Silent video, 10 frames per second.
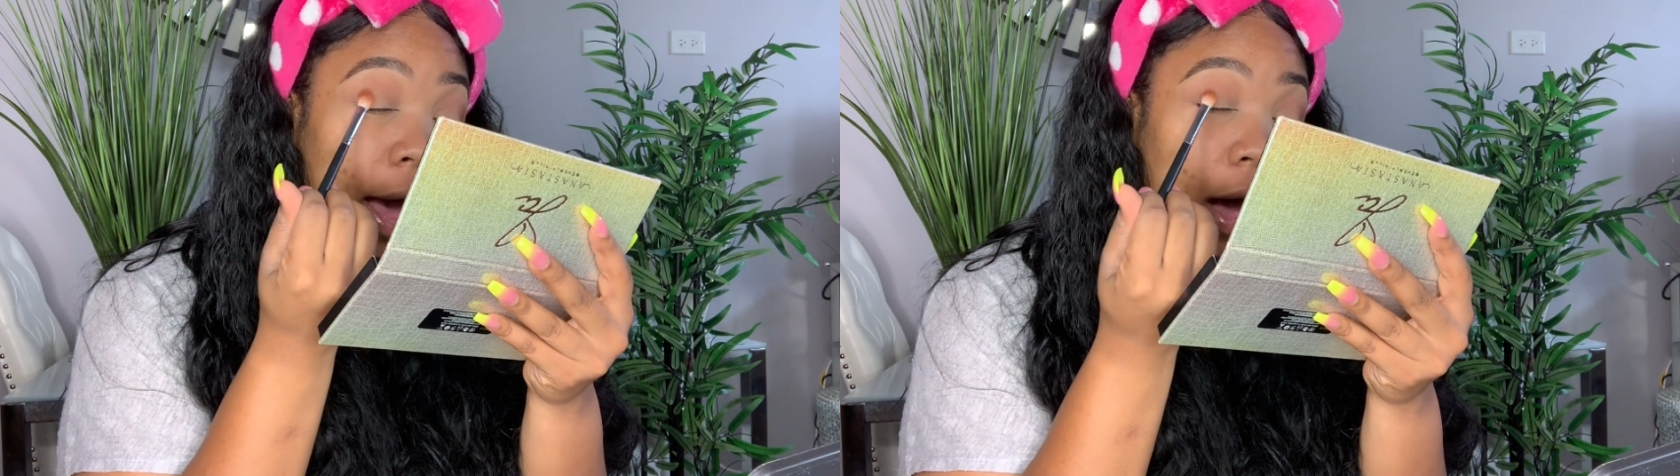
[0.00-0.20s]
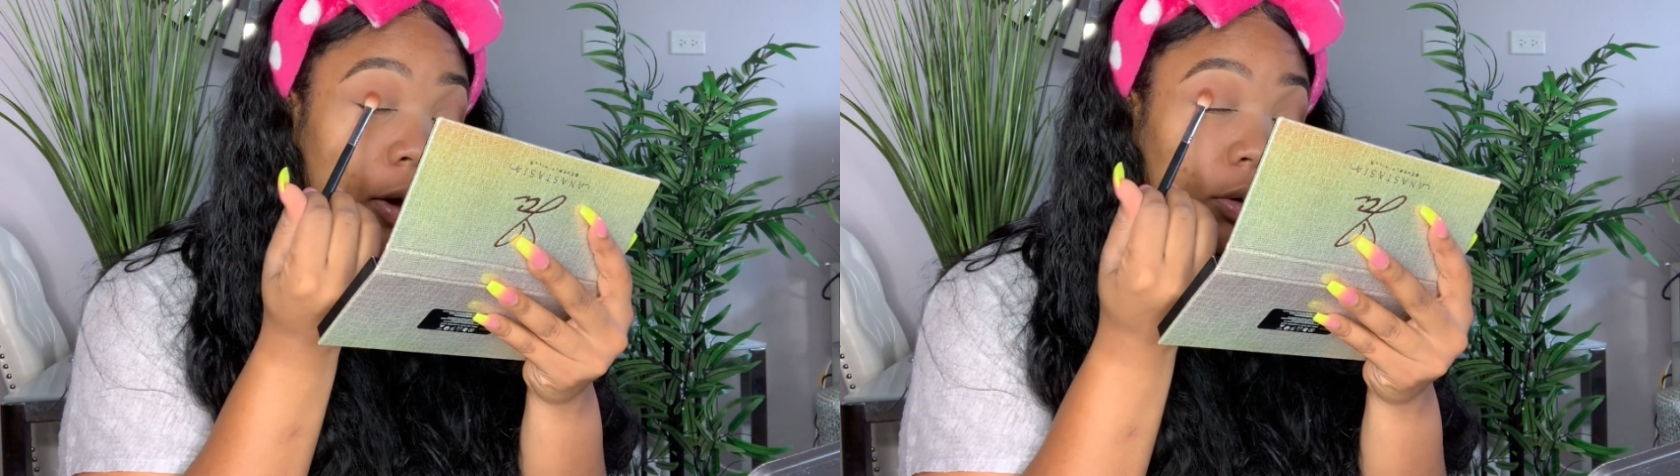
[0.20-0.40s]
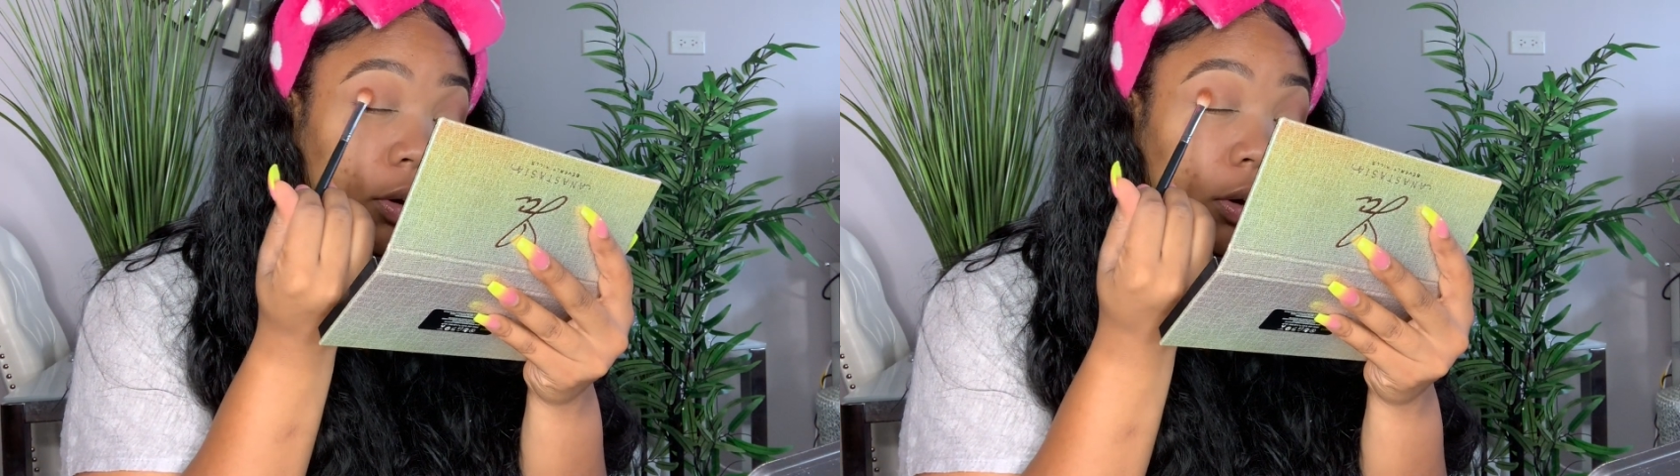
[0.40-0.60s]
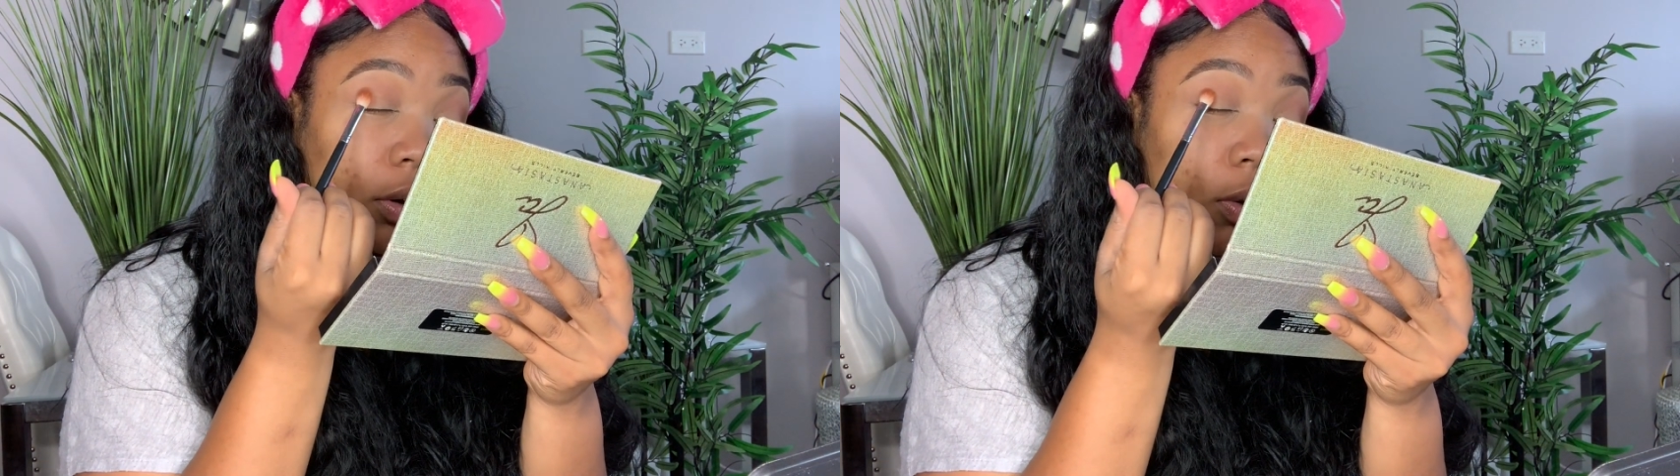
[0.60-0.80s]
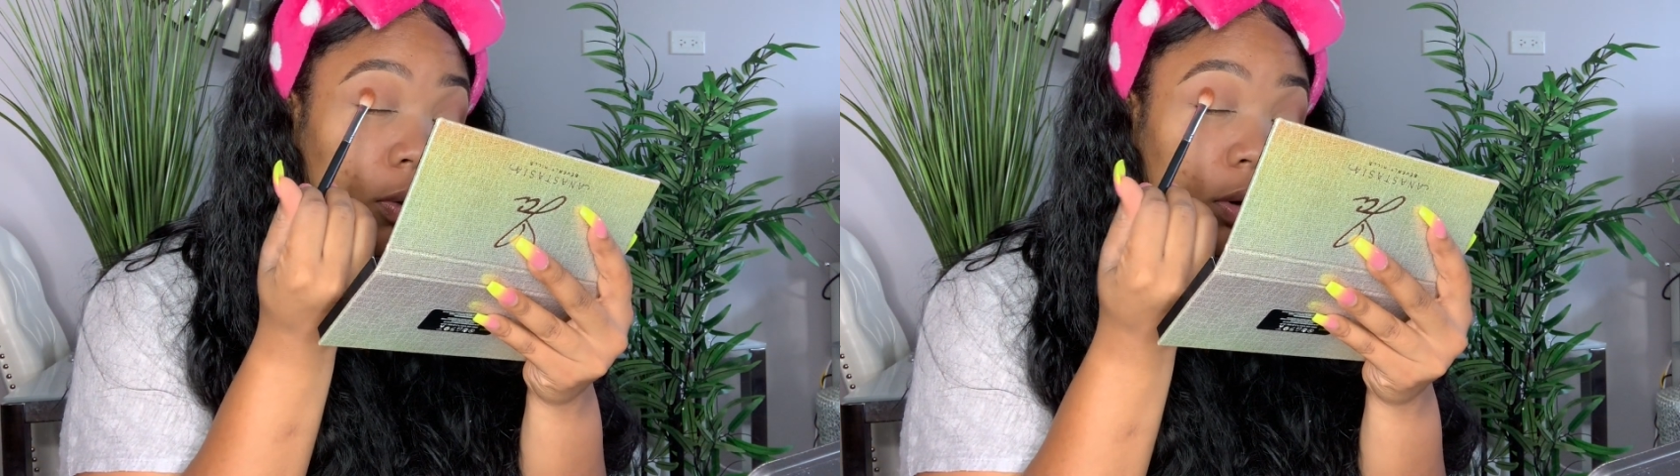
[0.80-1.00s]

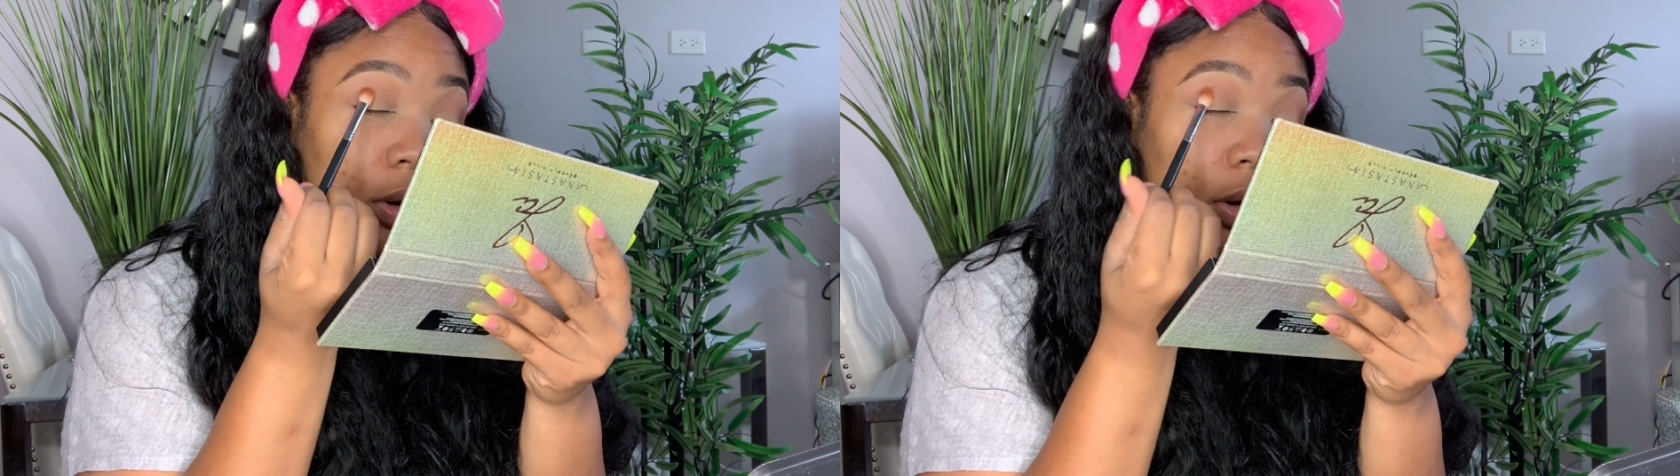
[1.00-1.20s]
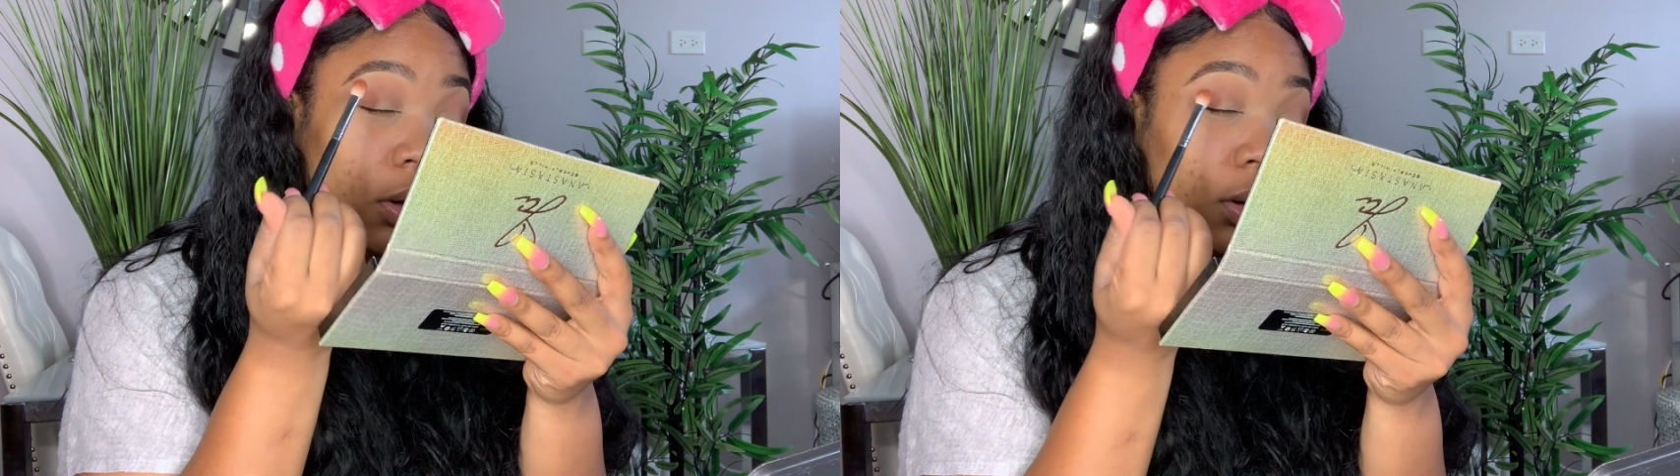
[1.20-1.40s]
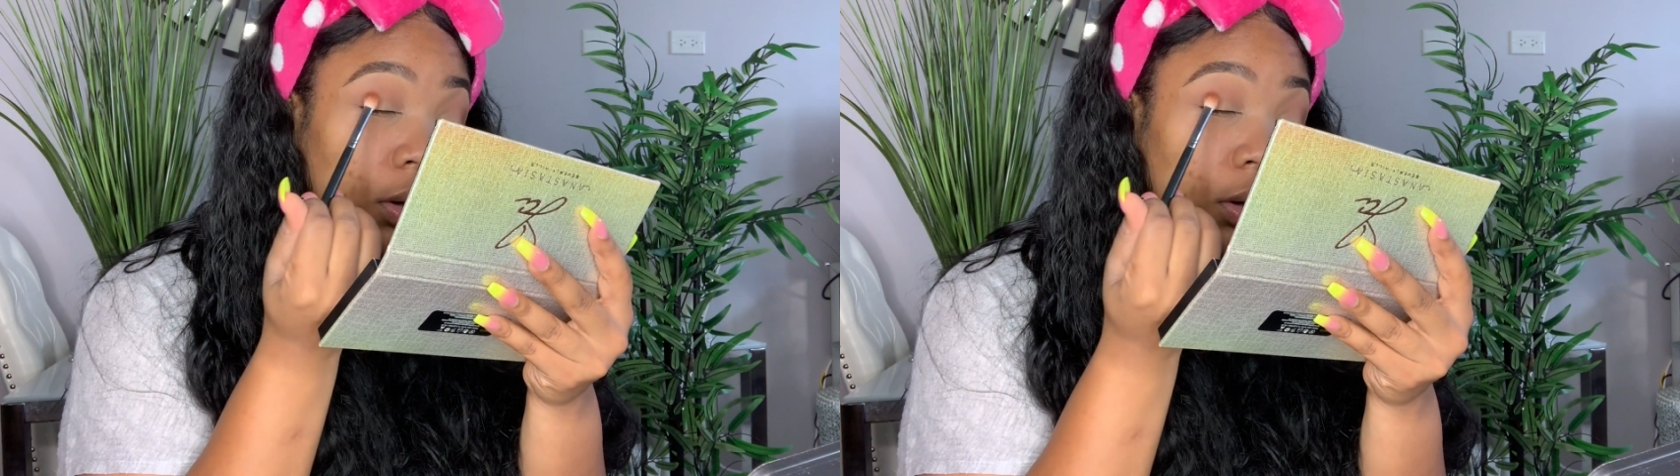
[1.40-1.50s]
outer corner.